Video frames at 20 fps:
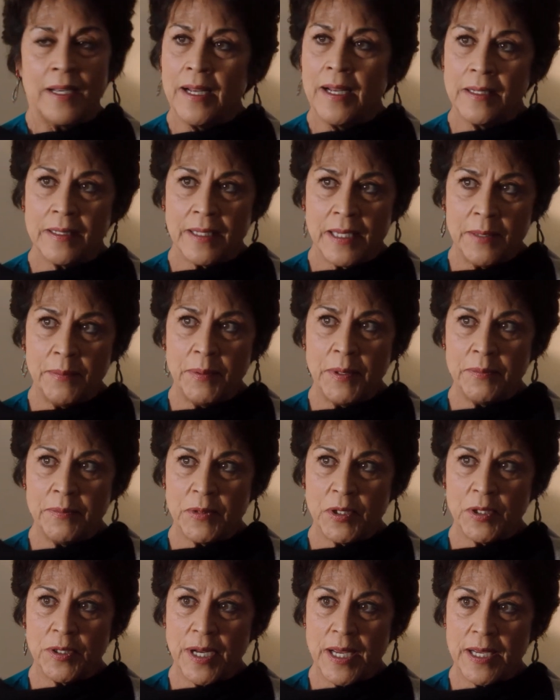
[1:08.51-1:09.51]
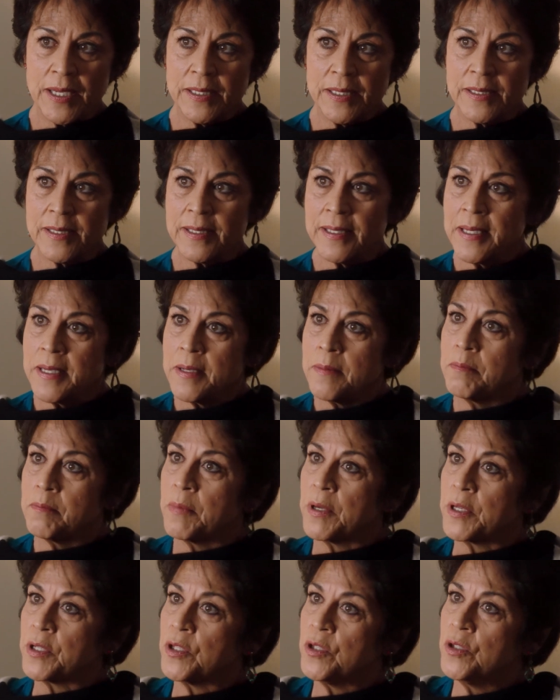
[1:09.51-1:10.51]
I'll keep him tonight,
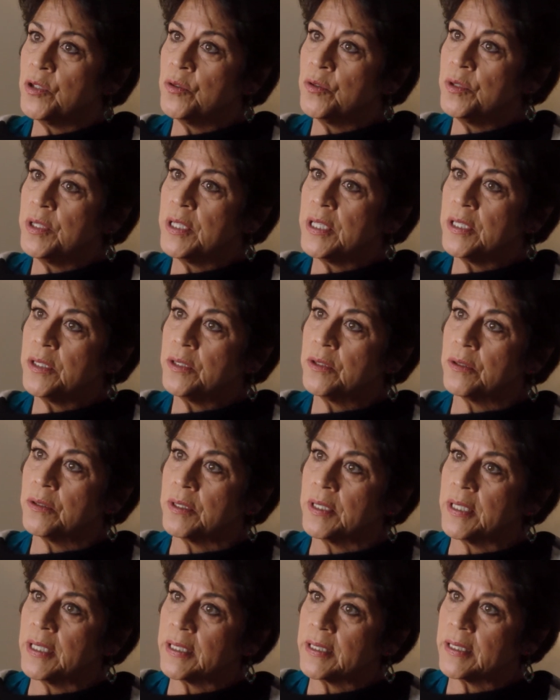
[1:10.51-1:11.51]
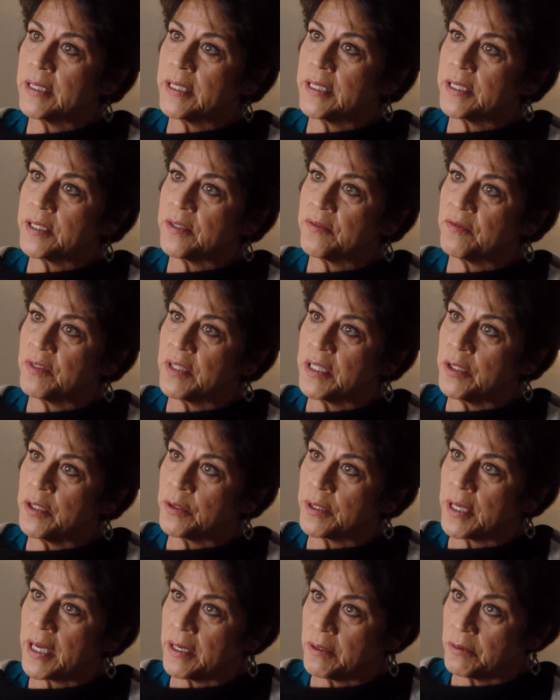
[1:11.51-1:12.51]
but you need to get this
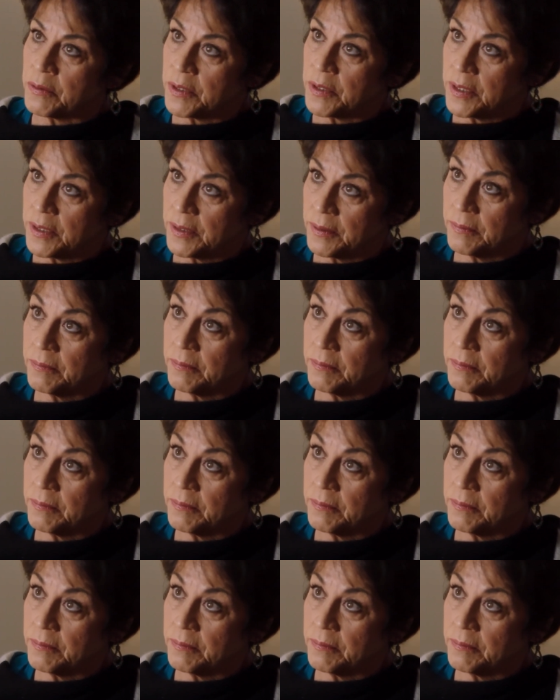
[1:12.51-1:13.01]
figured out.